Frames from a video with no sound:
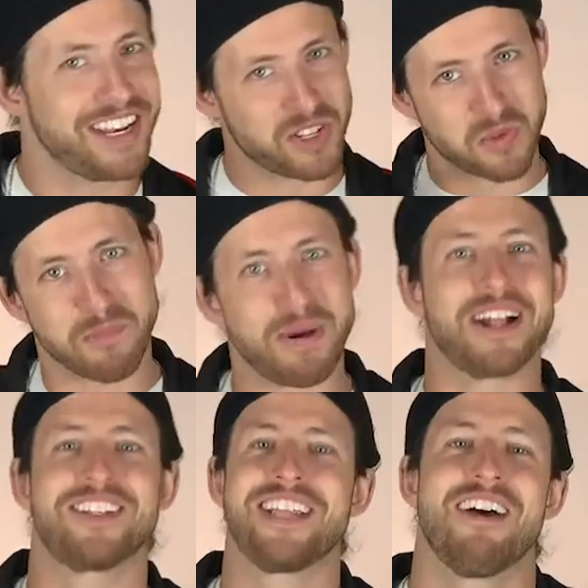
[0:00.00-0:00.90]
And as we're
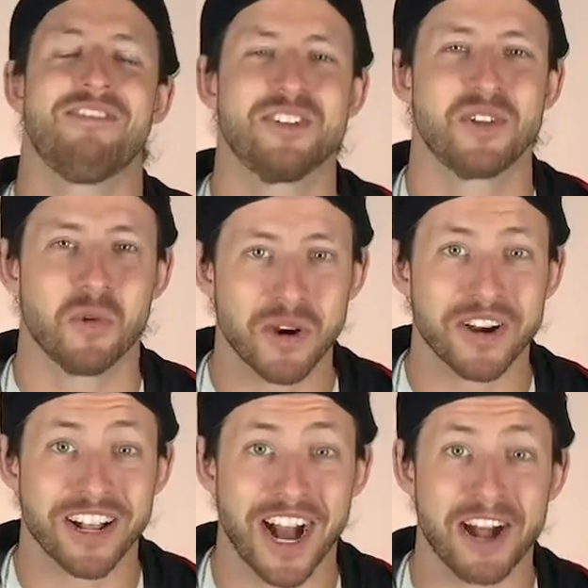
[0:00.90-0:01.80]
about to dive into the
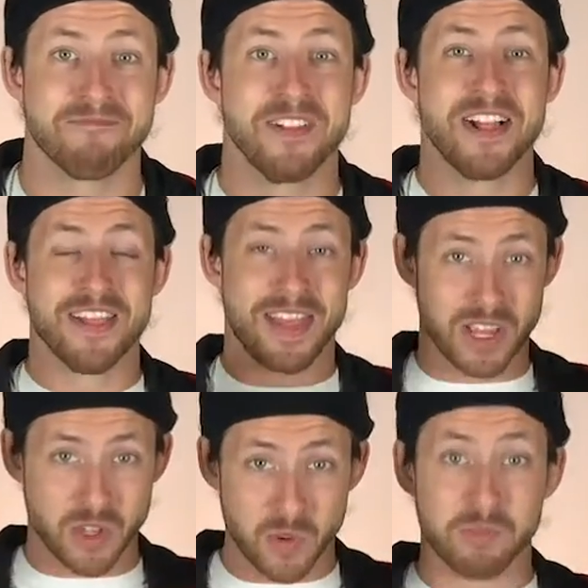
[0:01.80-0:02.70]
Word of God,
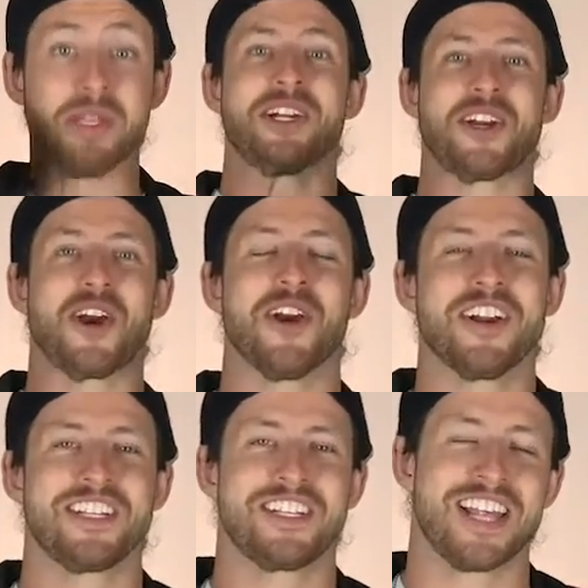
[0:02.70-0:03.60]
that you will be
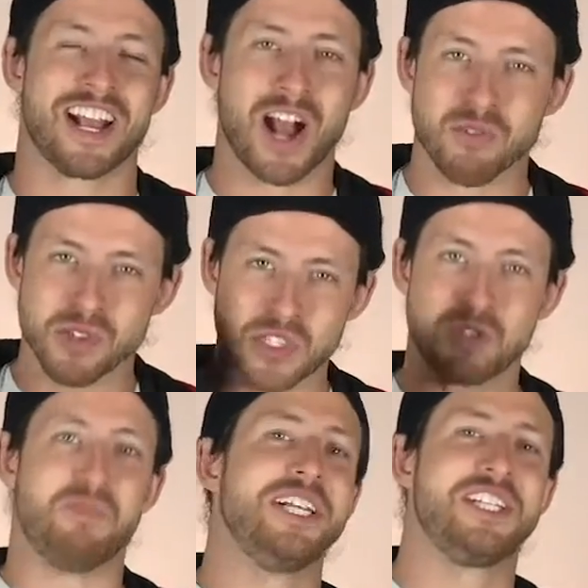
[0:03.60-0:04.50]
encouraged, that God will
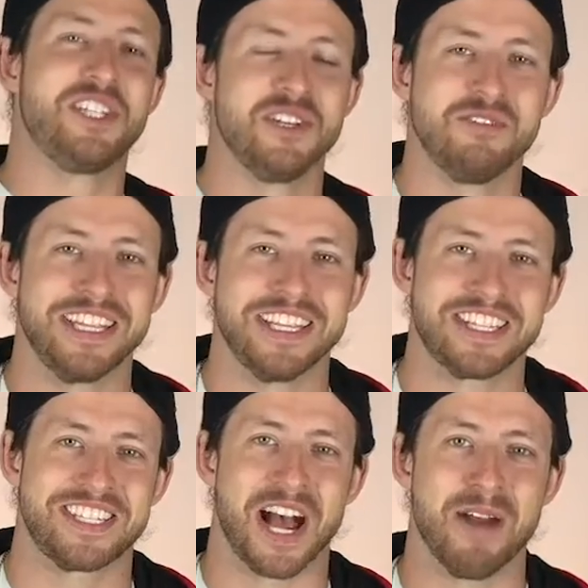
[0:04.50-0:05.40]
speak to you in
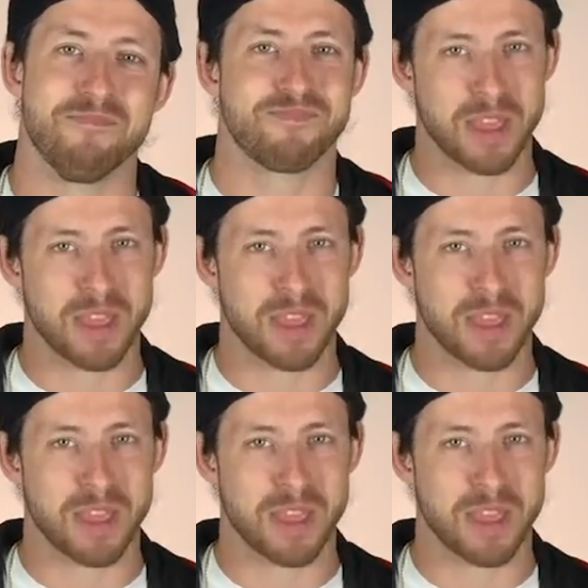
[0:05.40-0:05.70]
this time.